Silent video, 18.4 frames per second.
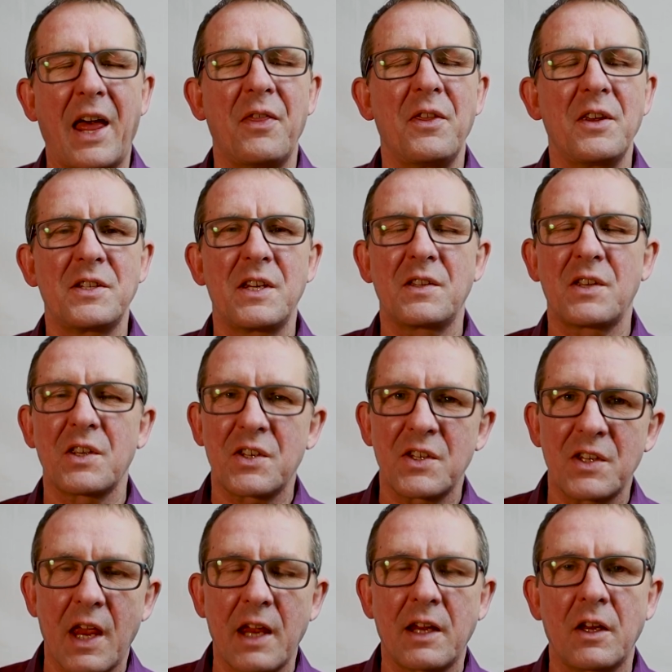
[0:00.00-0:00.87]
and this is the
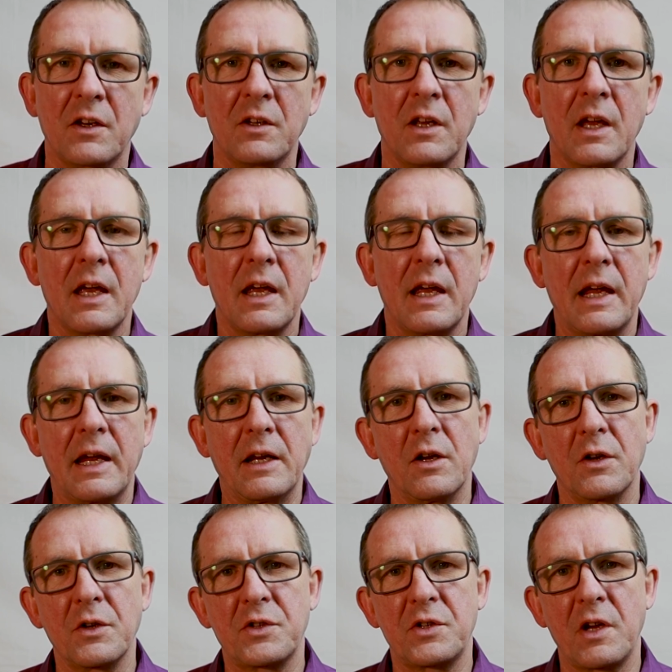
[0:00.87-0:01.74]
second in
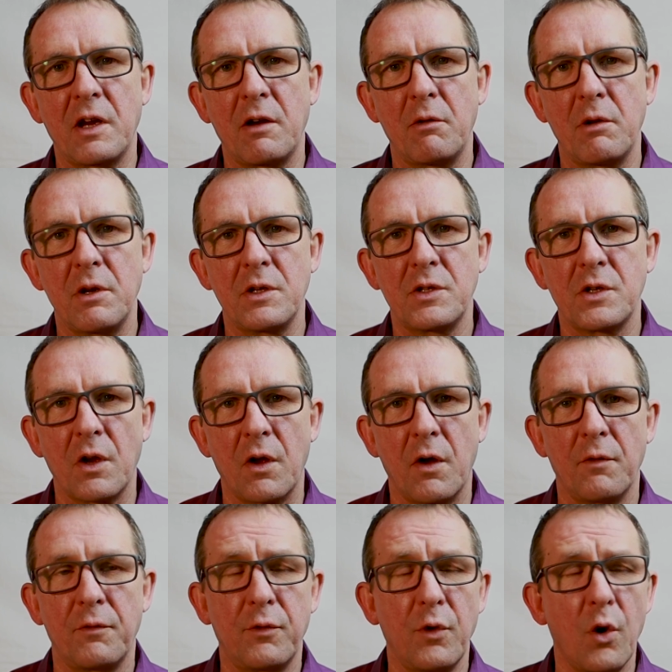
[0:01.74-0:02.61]
our series
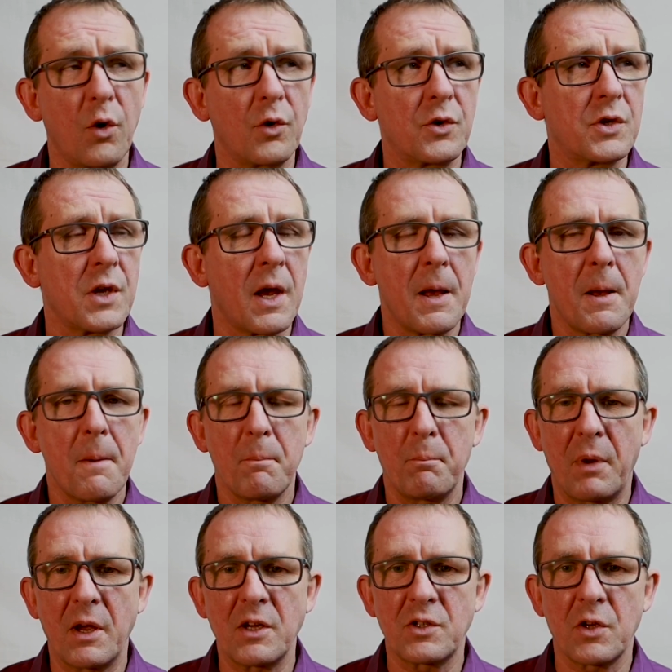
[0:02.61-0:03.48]
of vlogs
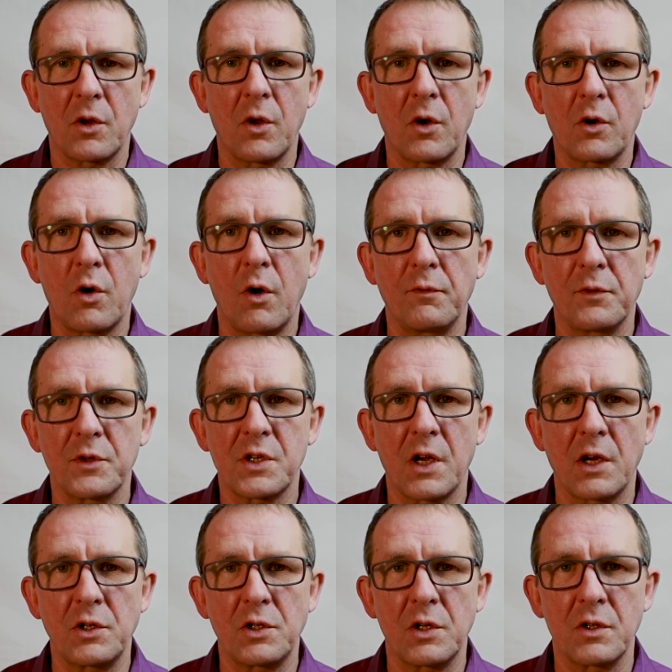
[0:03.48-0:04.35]
based on our
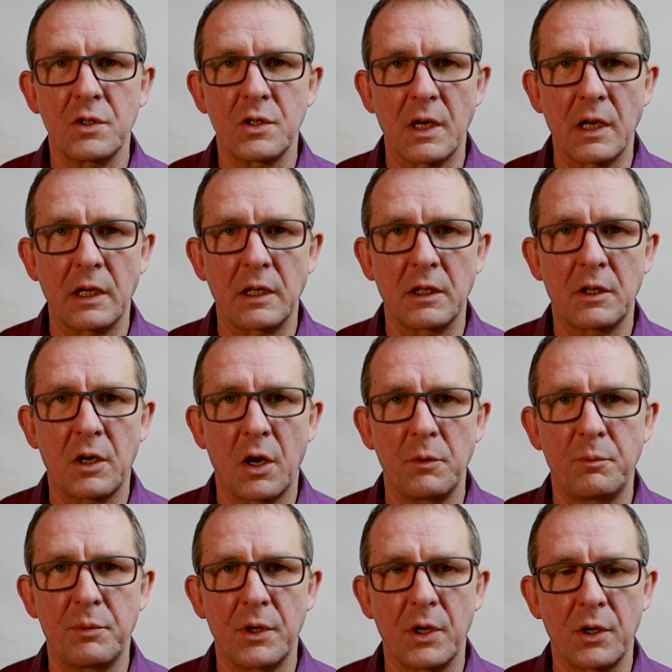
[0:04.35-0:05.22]
conversations in
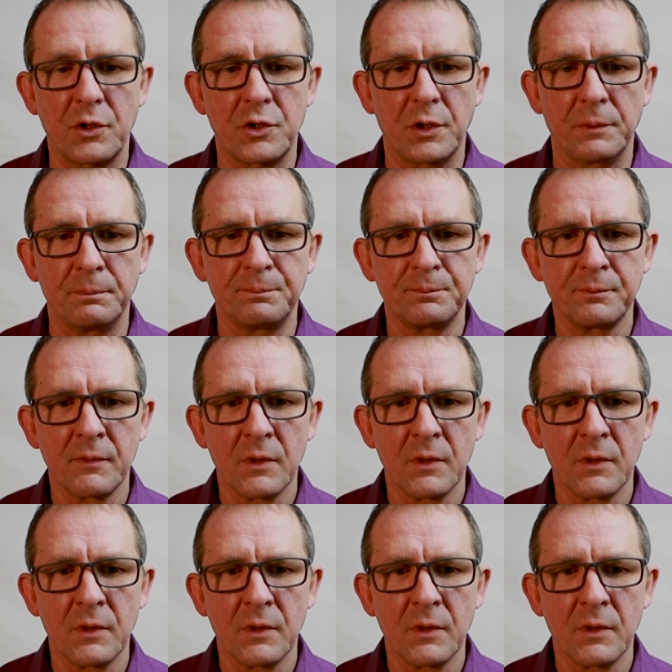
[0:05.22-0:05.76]
co-production,